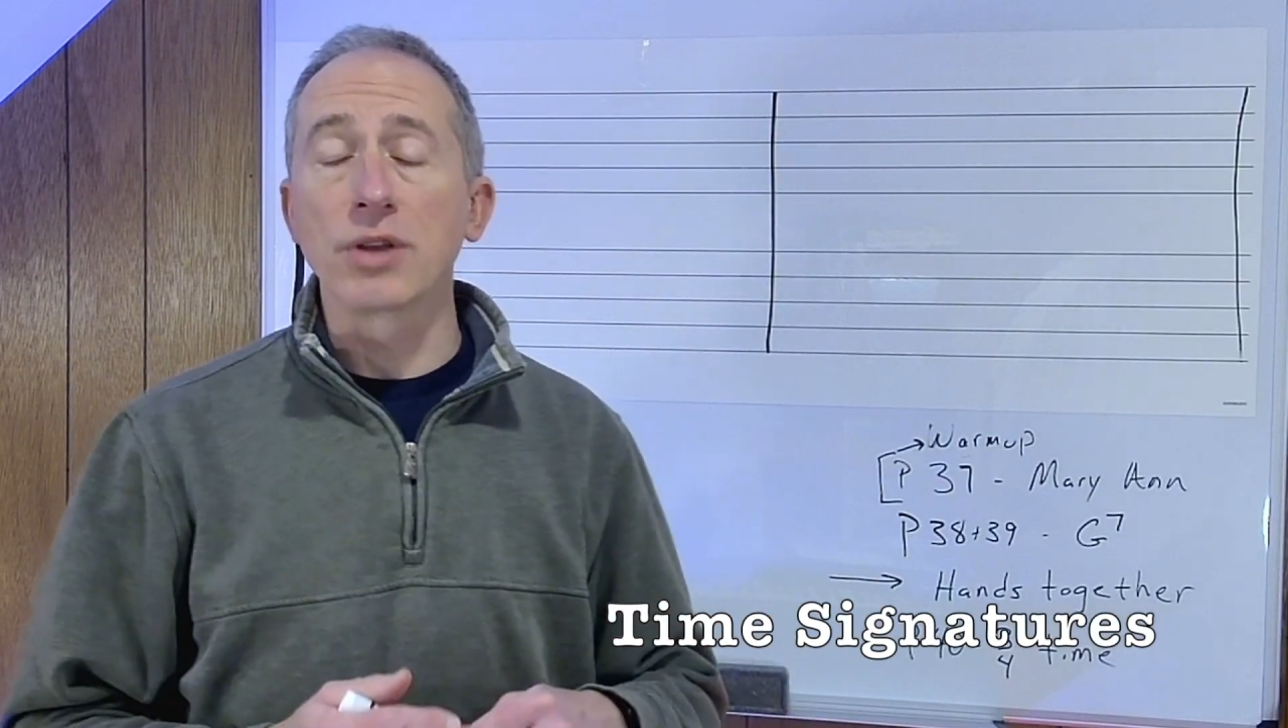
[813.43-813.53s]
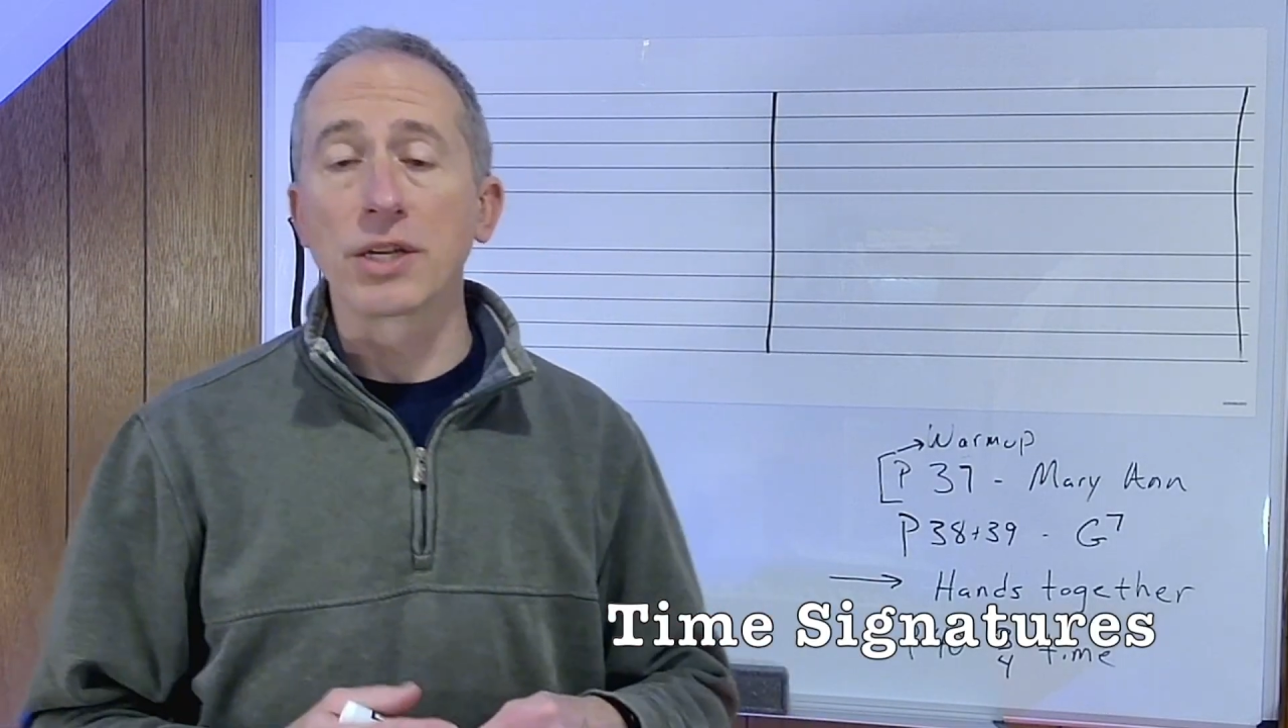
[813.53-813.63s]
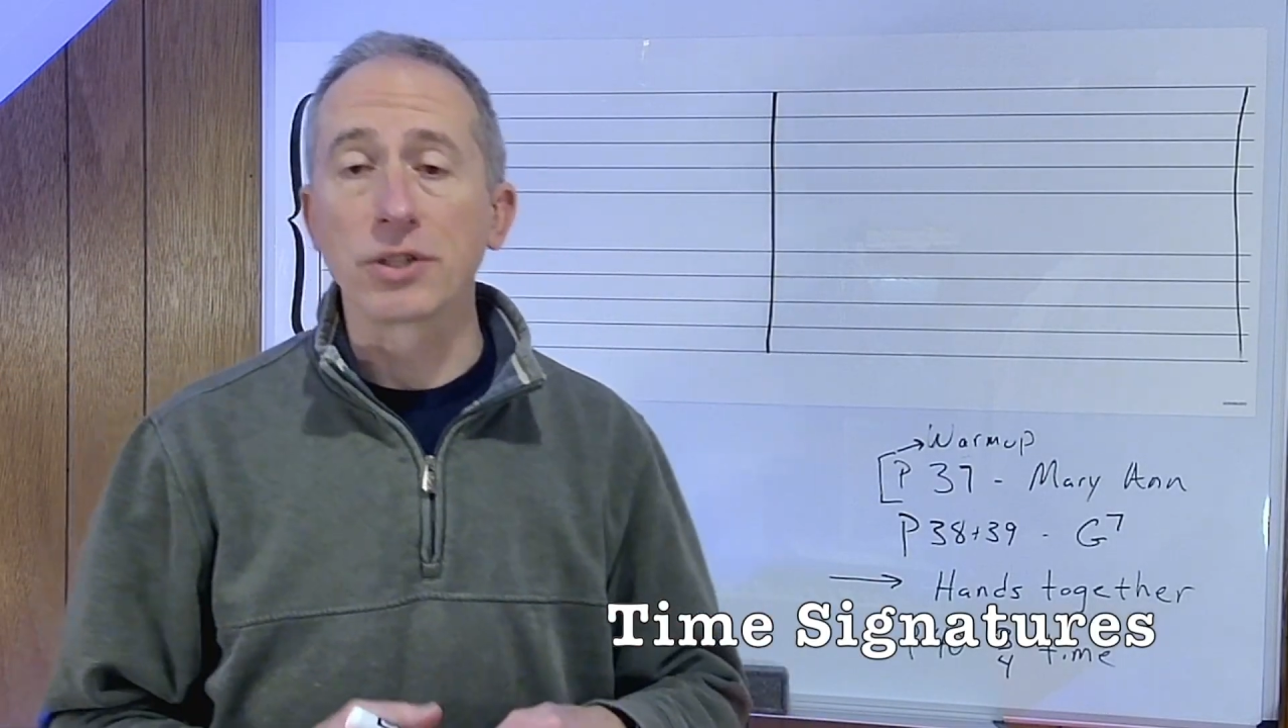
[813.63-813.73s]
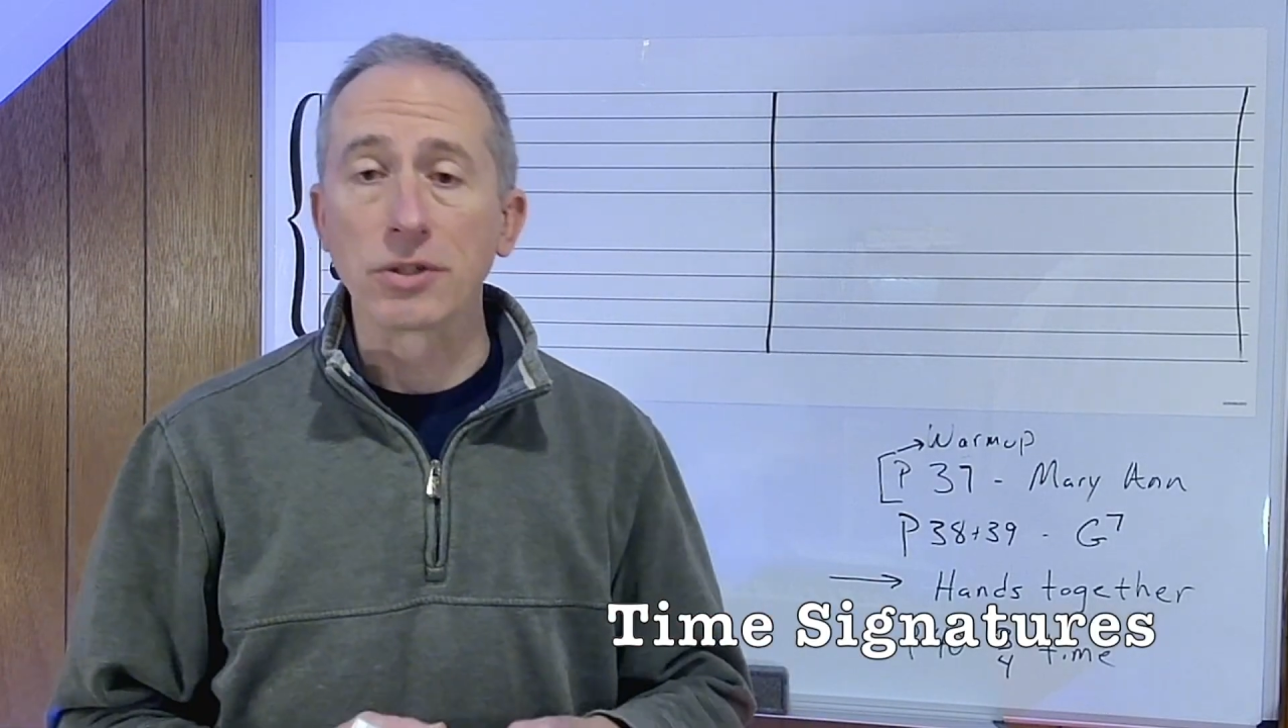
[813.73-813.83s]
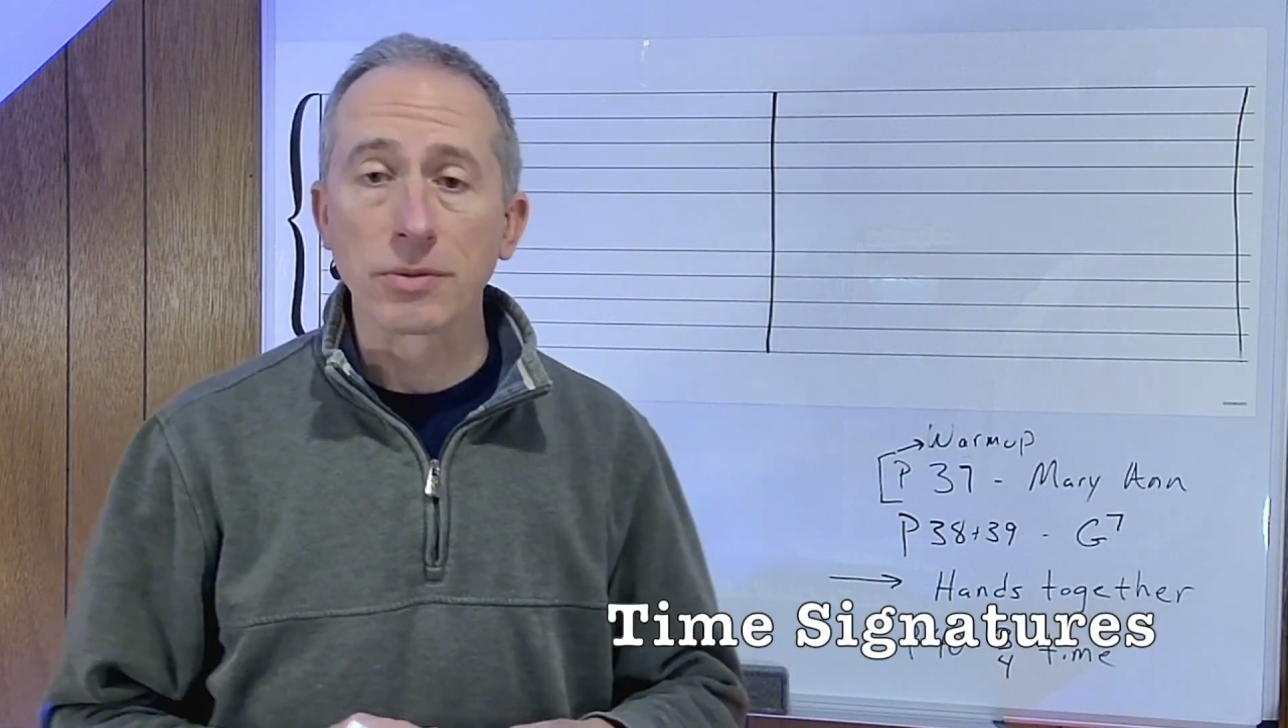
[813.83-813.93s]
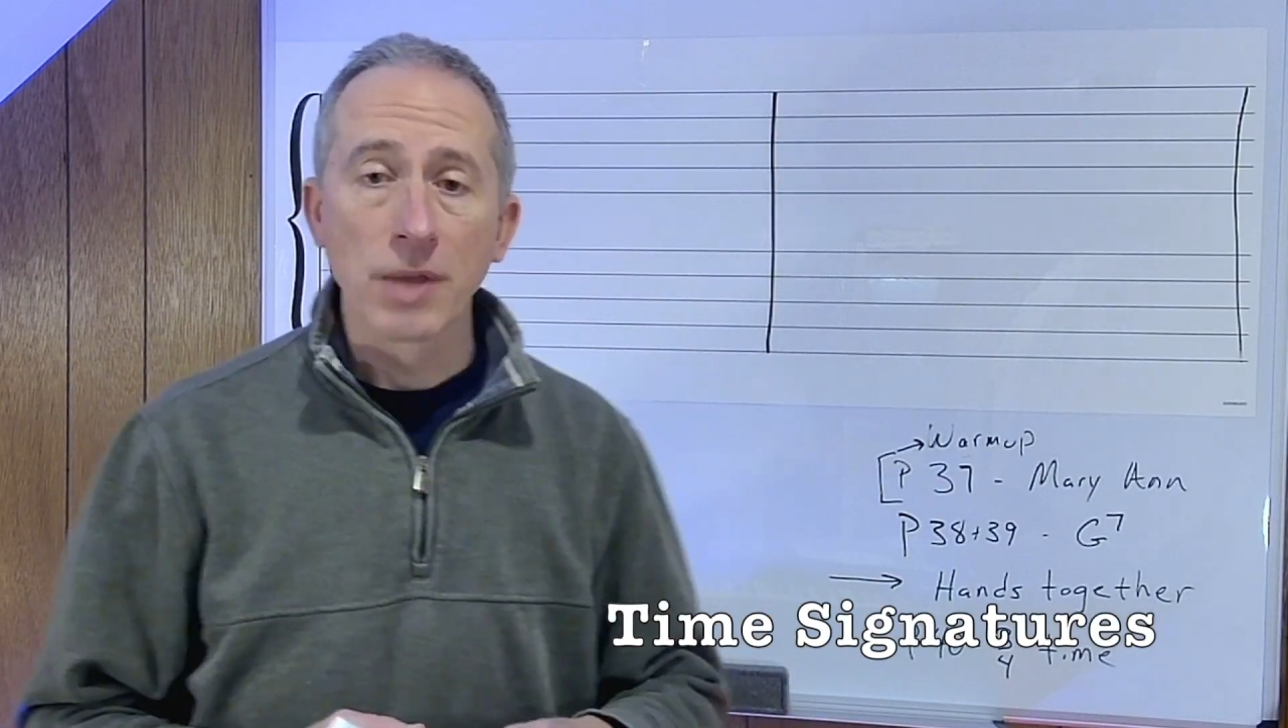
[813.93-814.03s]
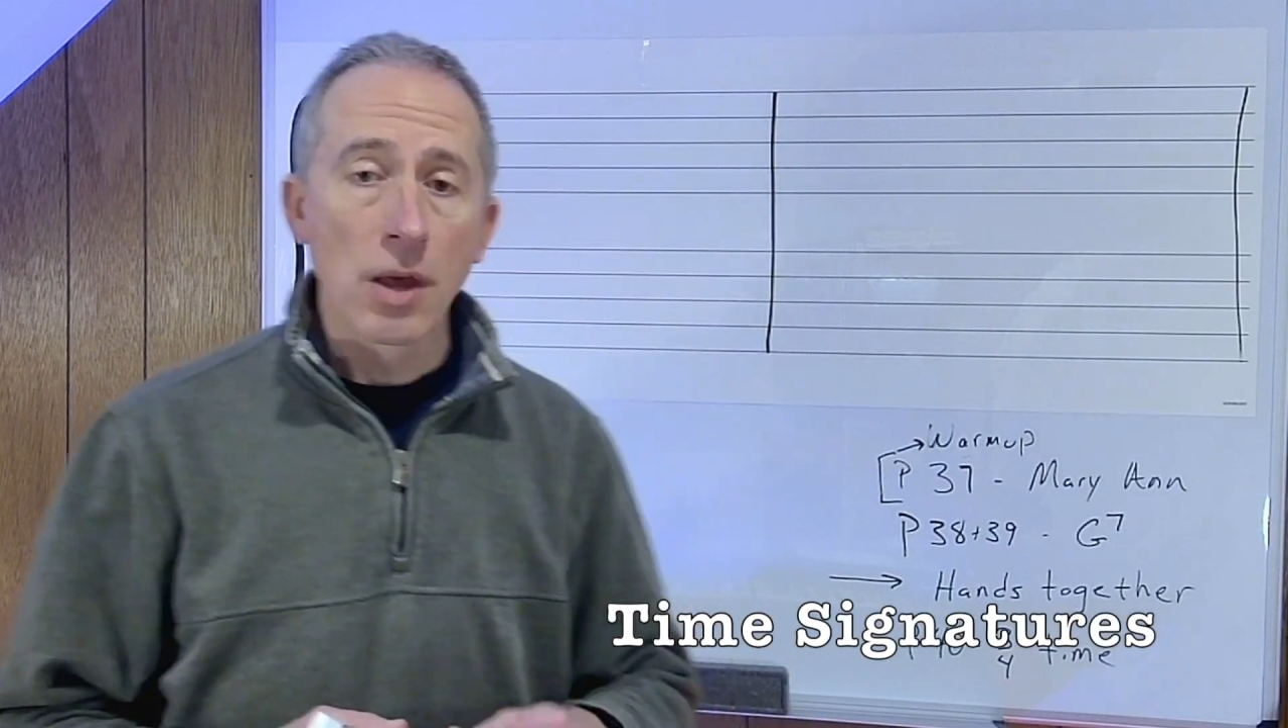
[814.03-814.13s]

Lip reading: lessons.